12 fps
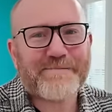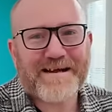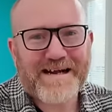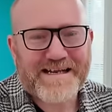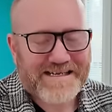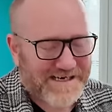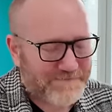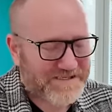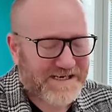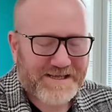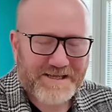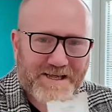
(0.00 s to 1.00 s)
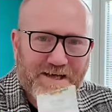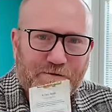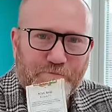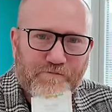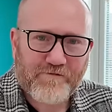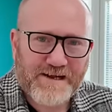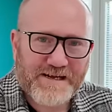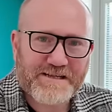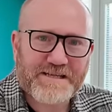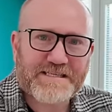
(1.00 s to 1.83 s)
many times, and they are brilliant.